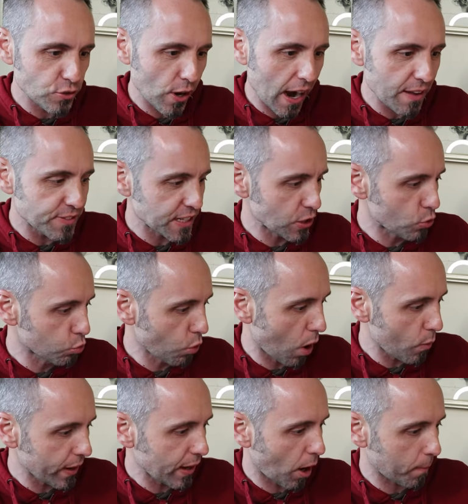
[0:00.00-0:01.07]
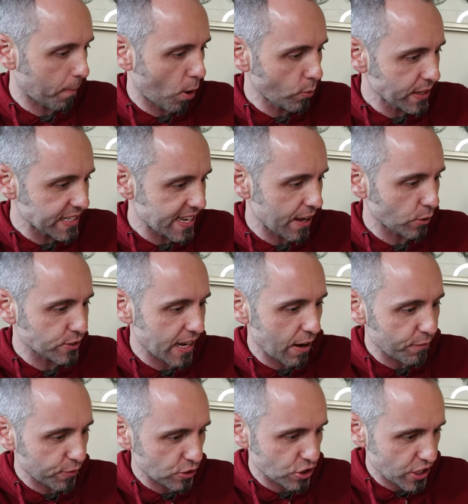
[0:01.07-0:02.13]
drives, and growing our ponytails
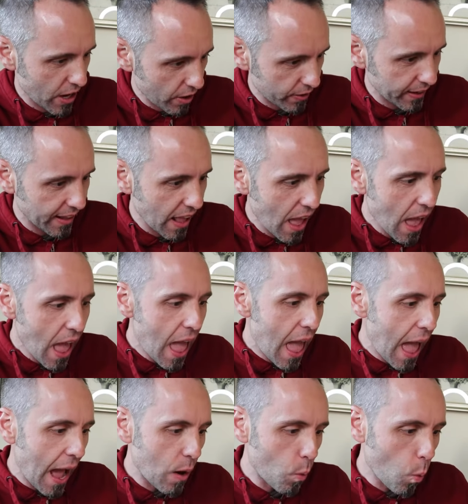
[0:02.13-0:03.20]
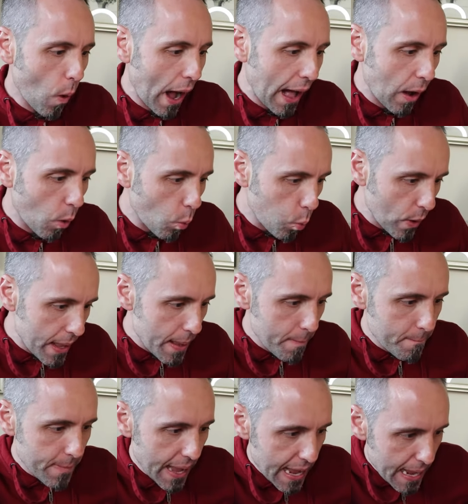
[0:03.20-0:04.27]
out for charity. And while we
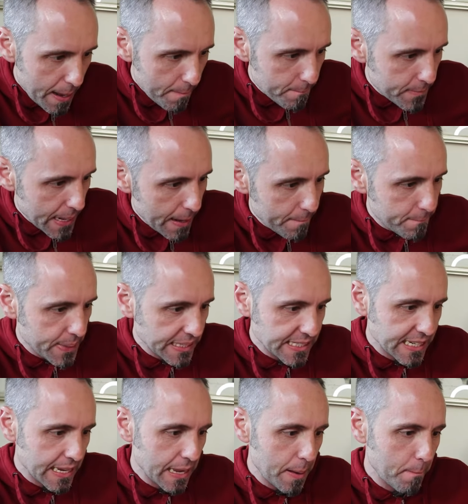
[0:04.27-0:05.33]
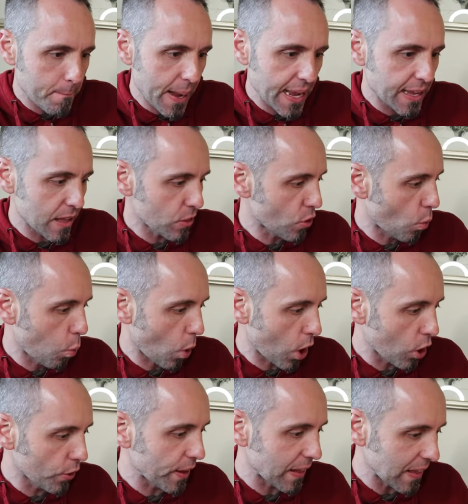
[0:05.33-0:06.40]
may be busy making the
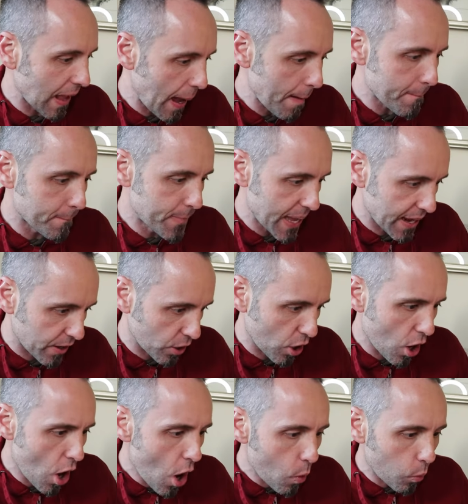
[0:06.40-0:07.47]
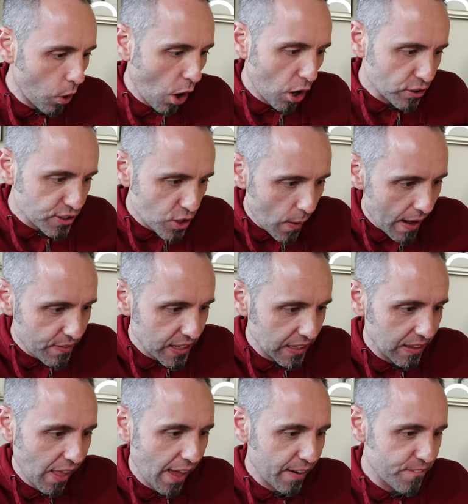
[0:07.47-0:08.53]
world a lot better, we're also having a
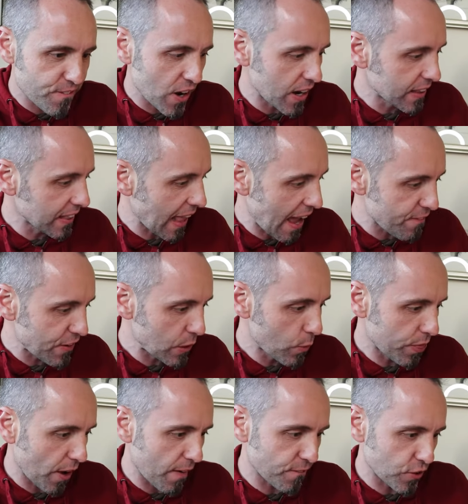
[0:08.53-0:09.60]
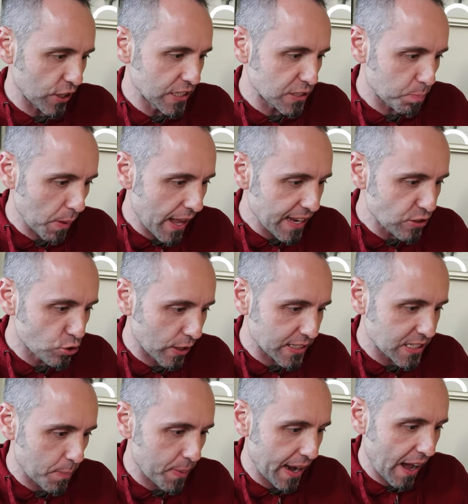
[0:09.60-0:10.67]
lot of fun laughing with our friends, playing
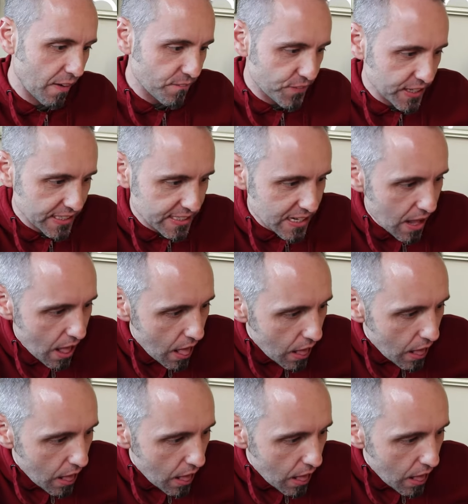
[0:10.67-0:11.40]
dress up in outfits,